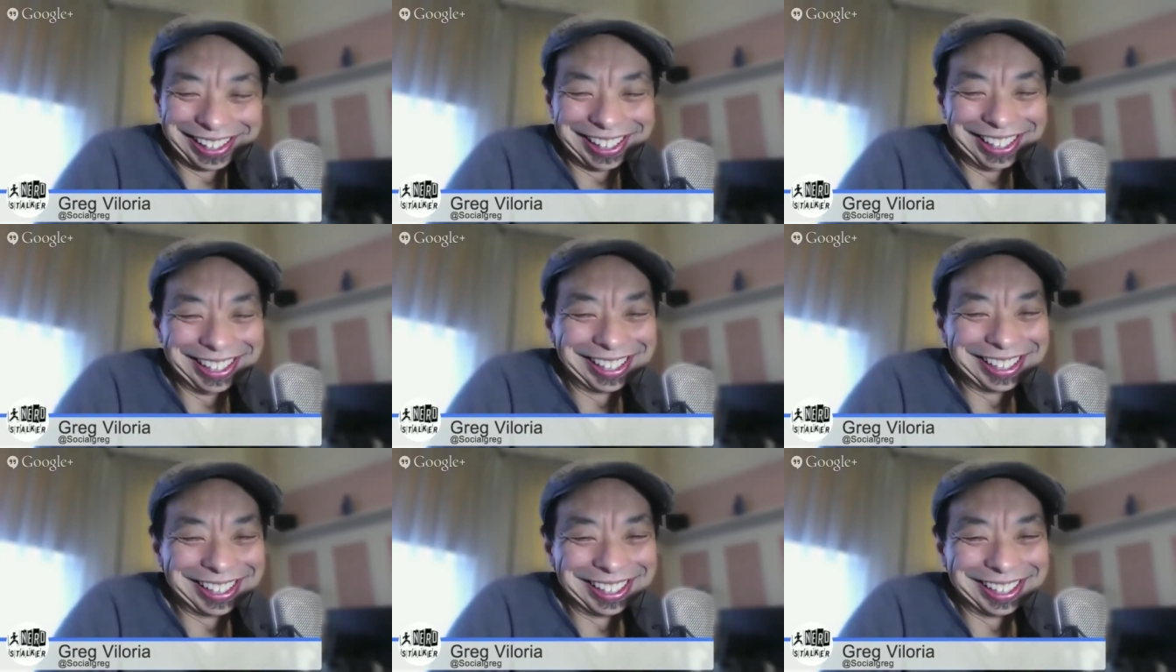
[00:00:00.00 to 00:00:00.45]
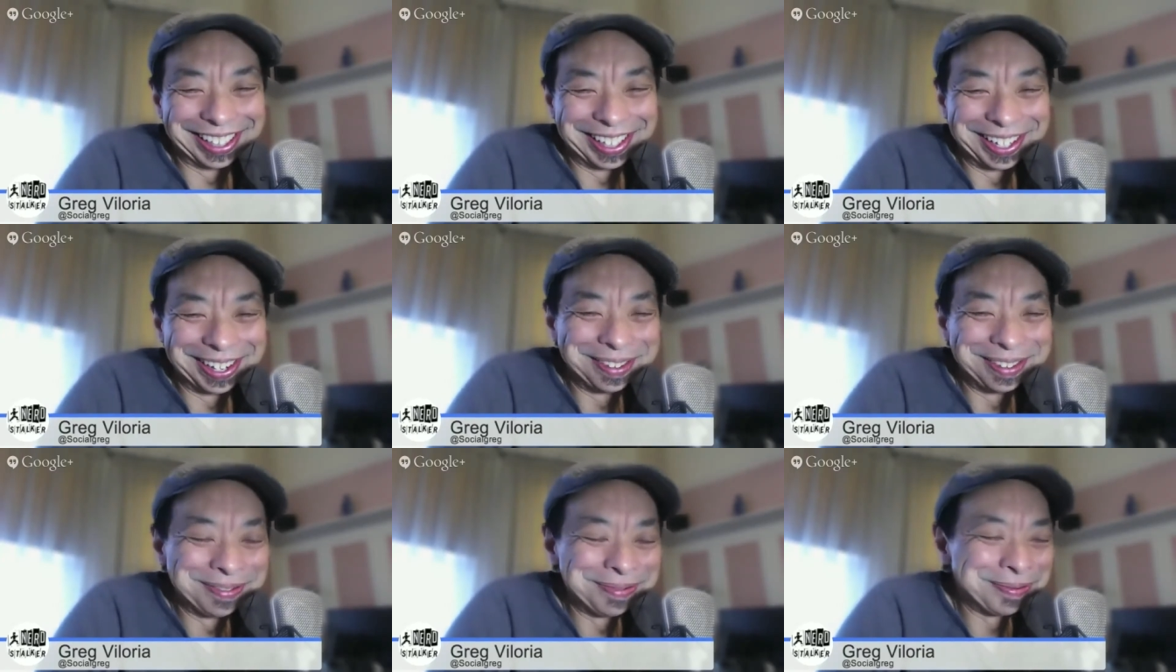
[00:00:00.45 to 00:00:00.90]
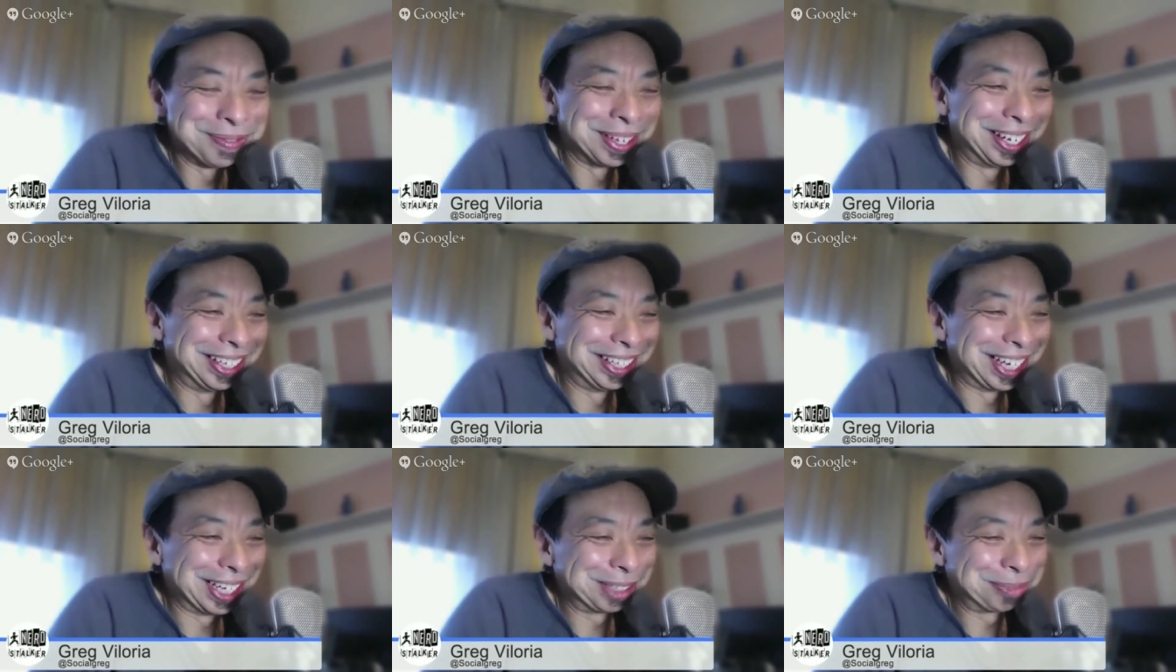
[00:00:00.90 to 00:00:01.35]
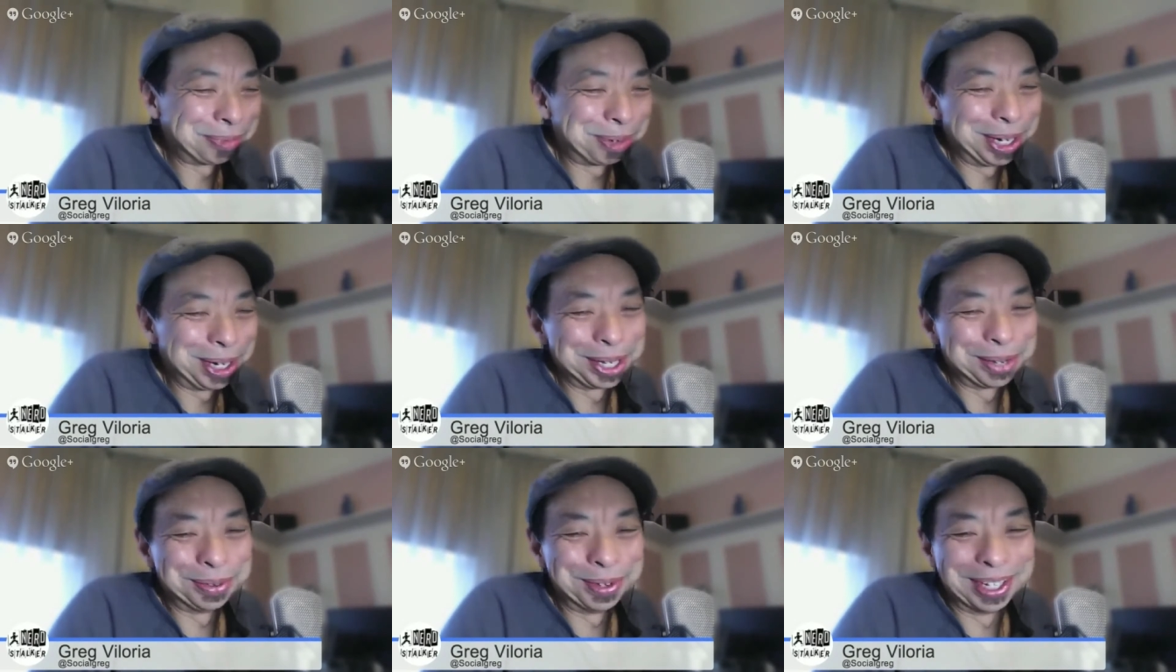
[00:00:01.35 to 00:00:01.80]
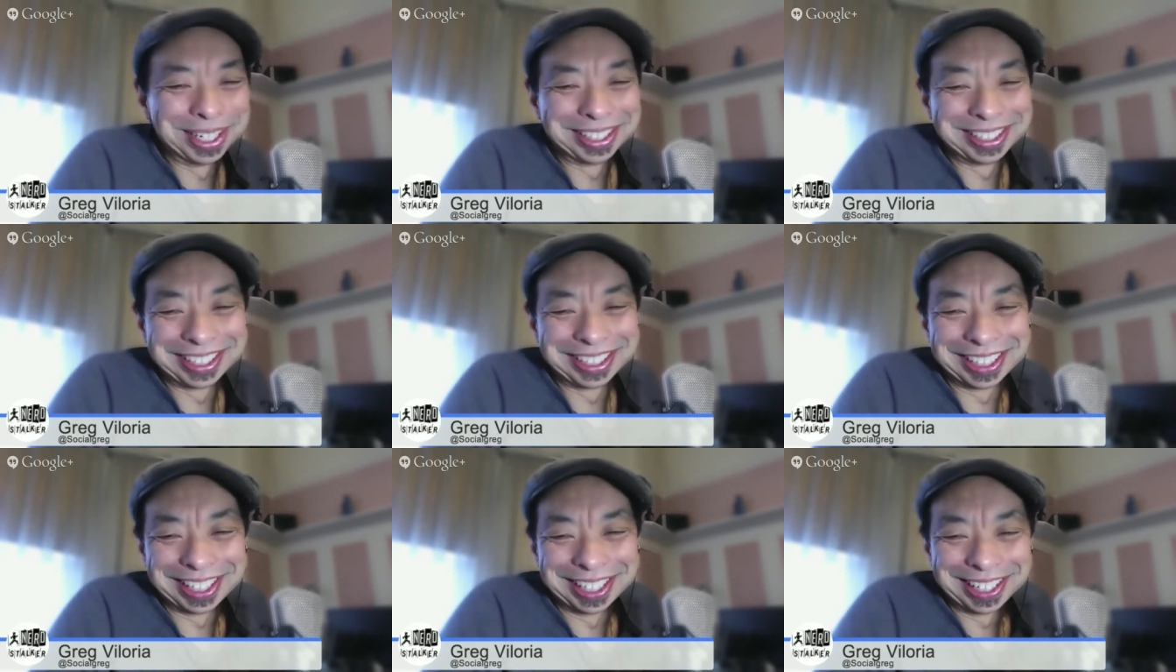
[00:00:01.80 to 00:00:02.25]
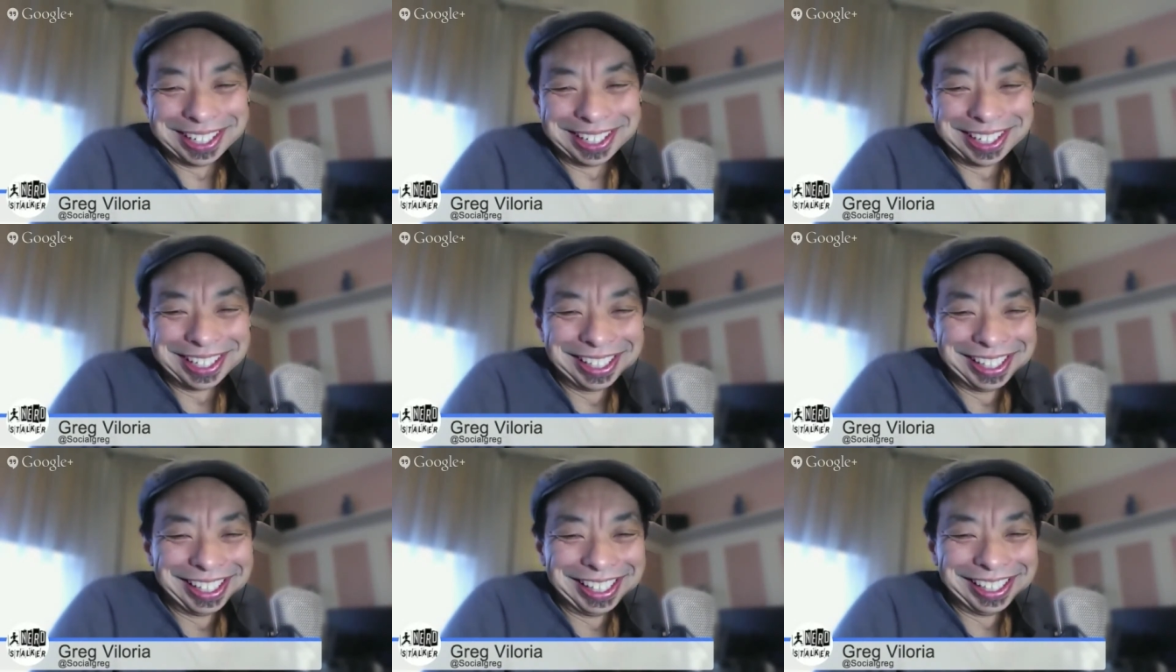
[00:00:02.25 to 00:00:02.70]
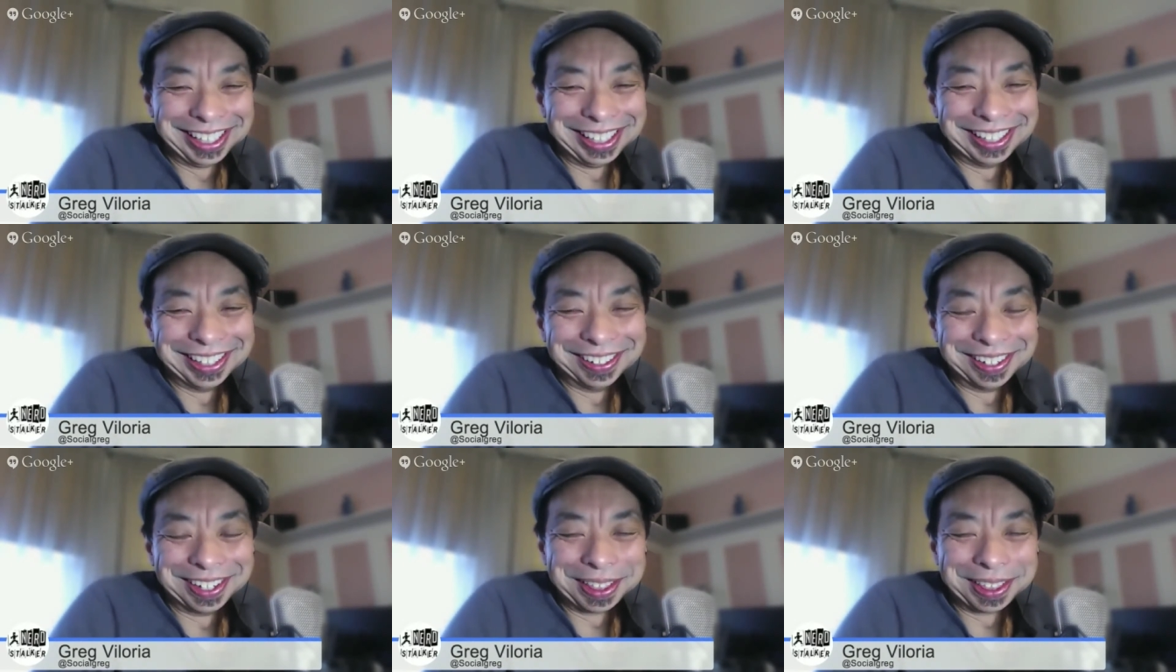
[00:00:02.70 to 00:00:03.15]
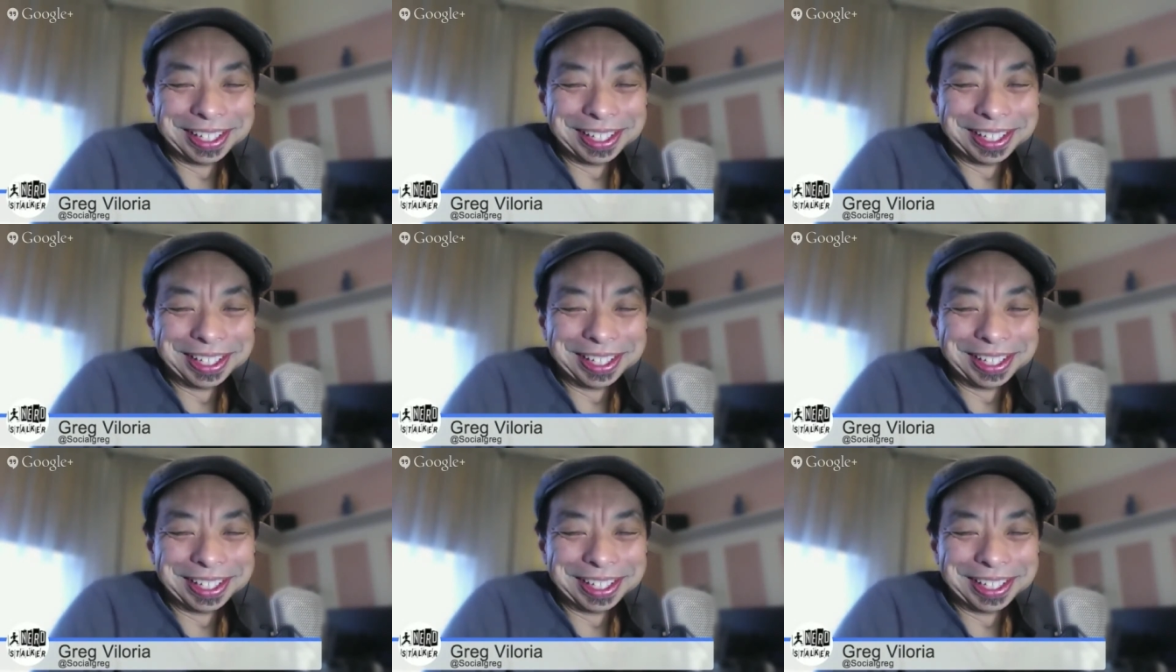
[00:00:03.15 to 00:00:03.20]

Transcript: think uh, that's probably what uh, you know.